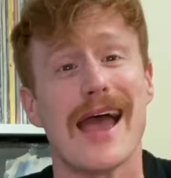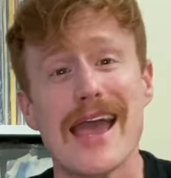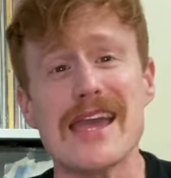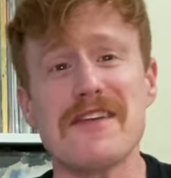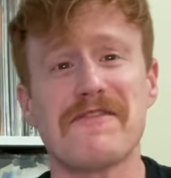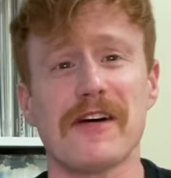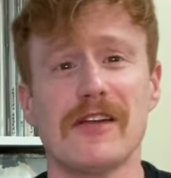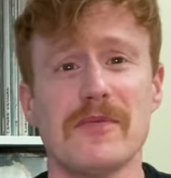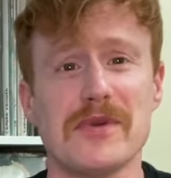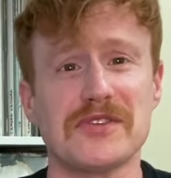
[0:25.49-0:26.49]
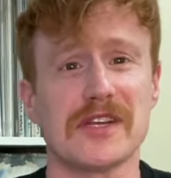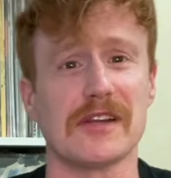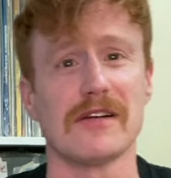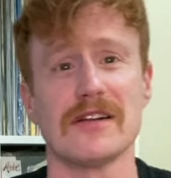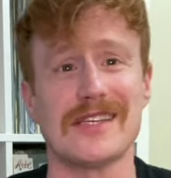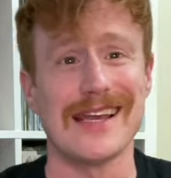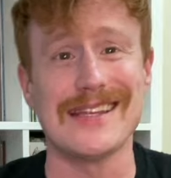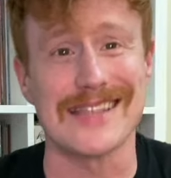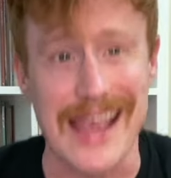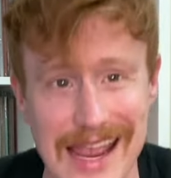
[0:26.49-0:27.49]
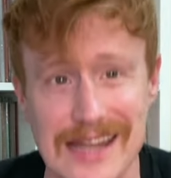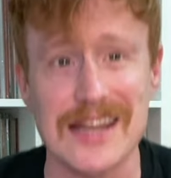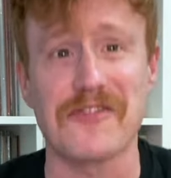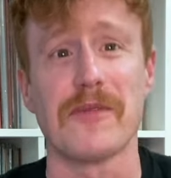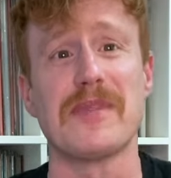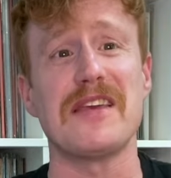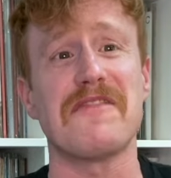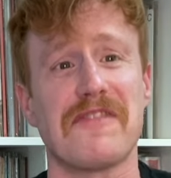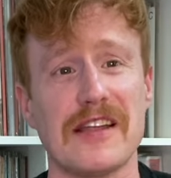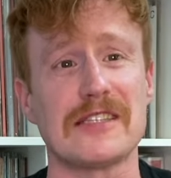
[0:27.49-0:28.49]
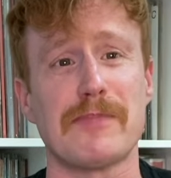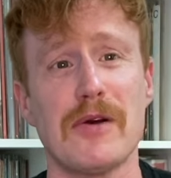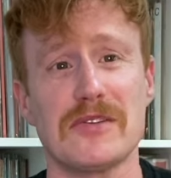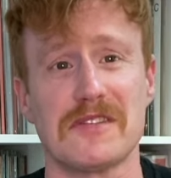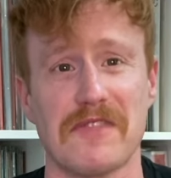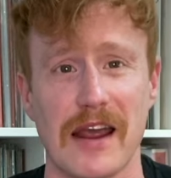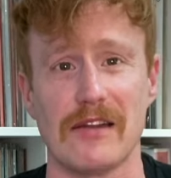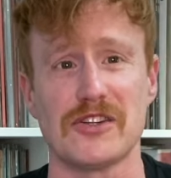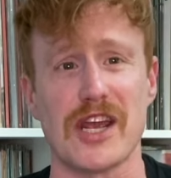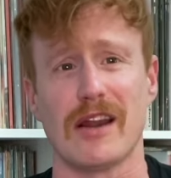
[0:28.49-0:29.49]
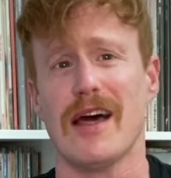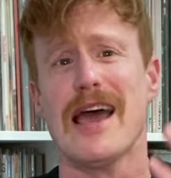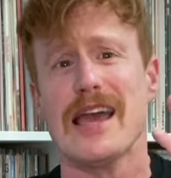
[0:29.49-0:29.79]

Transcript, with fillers: Hey, fellow music nerds, it is Andy from the Fence Post Vinyl channel.